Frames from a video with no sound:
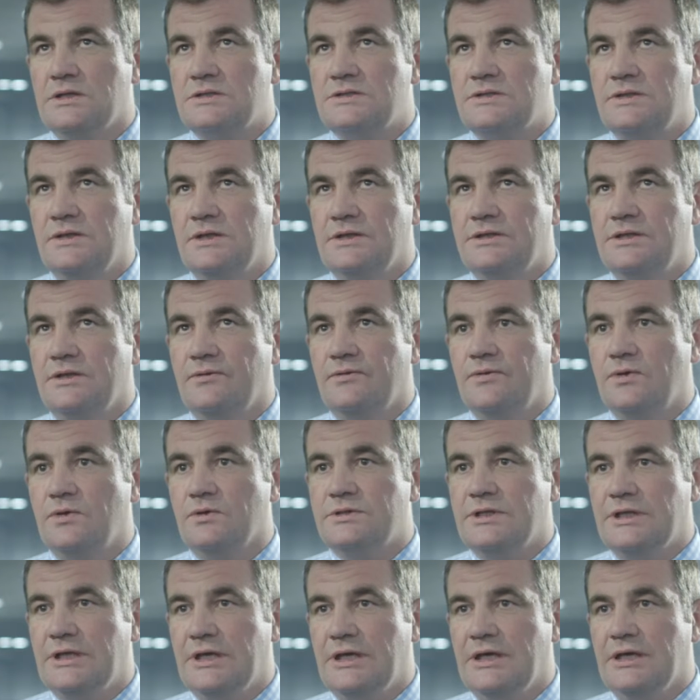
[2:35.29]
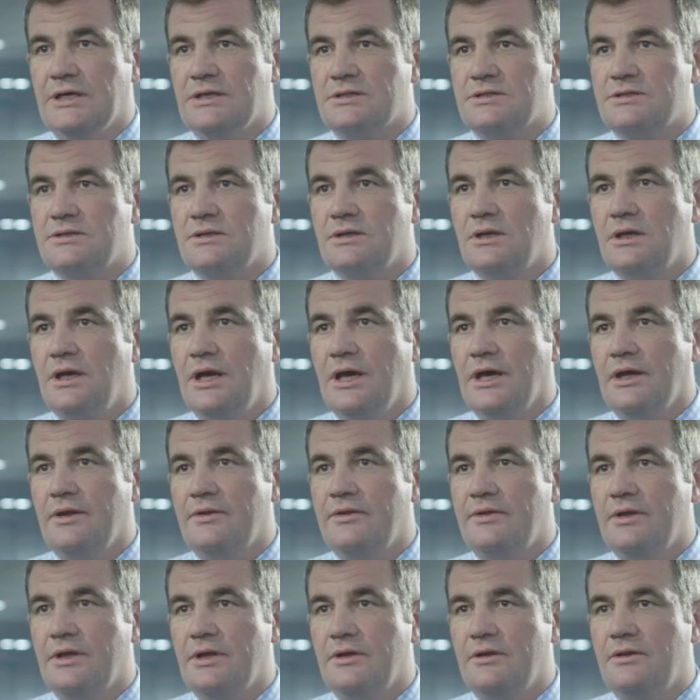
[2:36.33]
30 or 40 years,
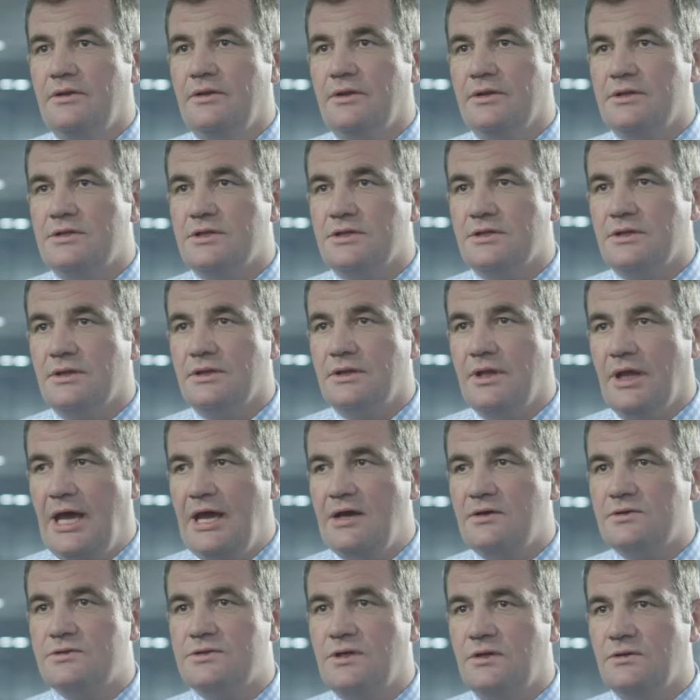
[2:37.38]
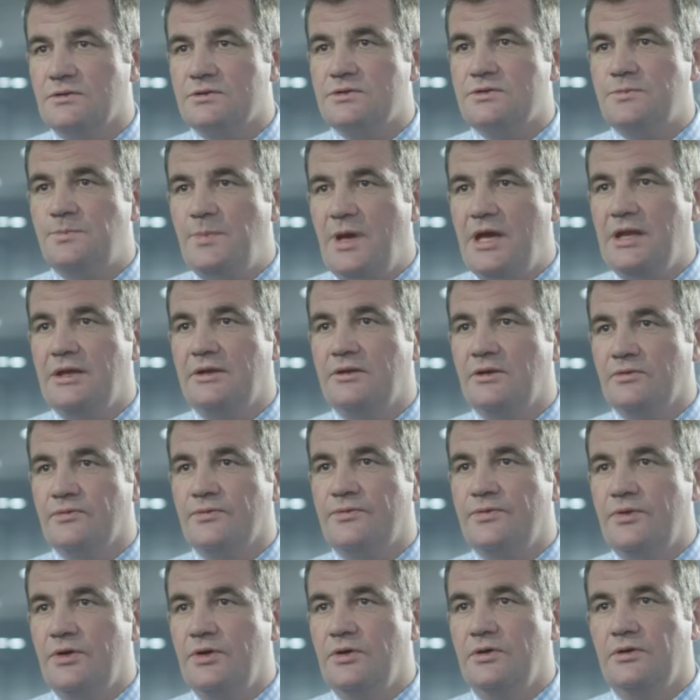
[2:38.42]
the household spend
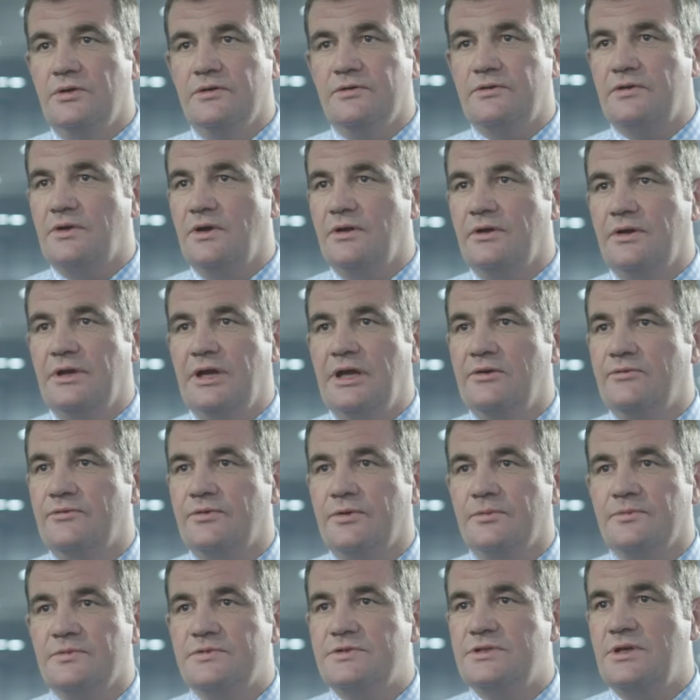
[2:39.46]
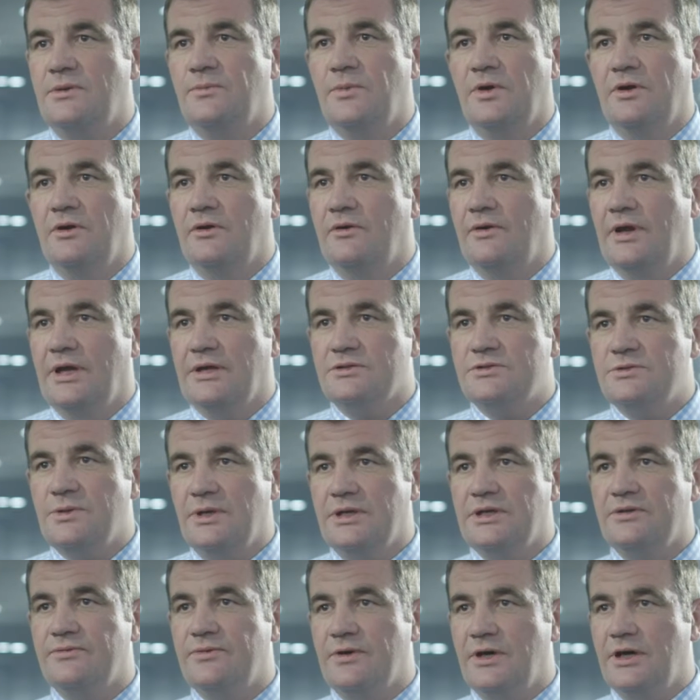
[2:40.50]
on food has gone down from somewhere around
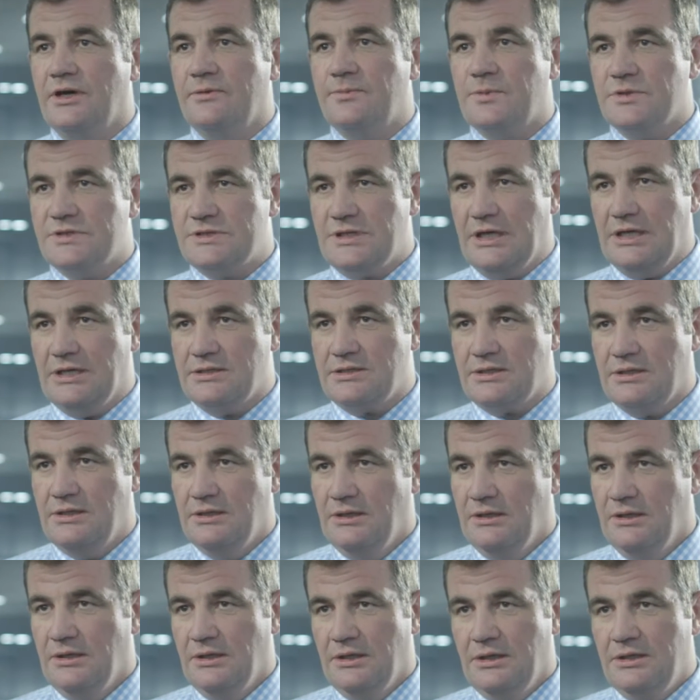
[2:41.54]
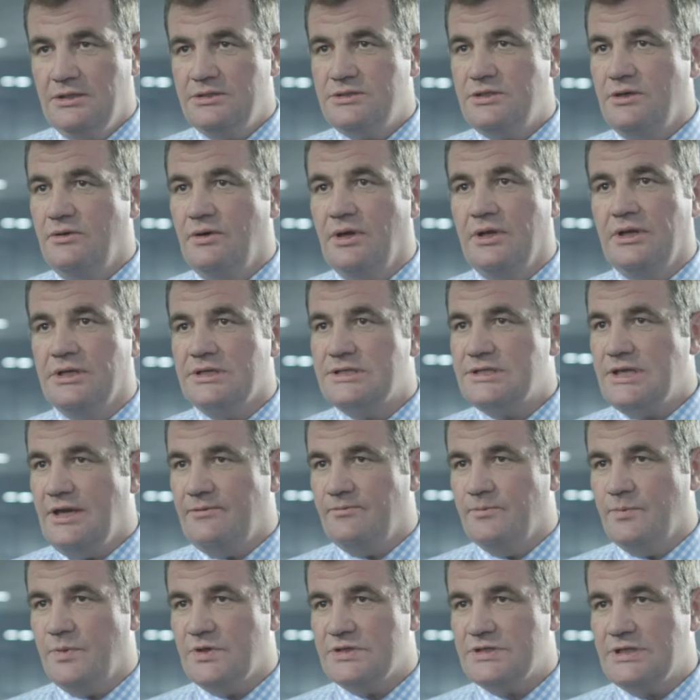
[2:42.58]
25% to under
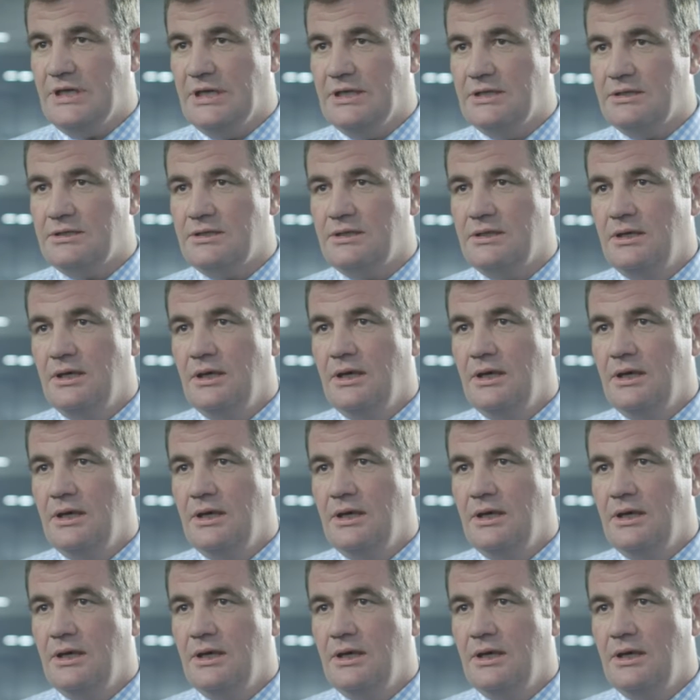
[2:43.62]
7%.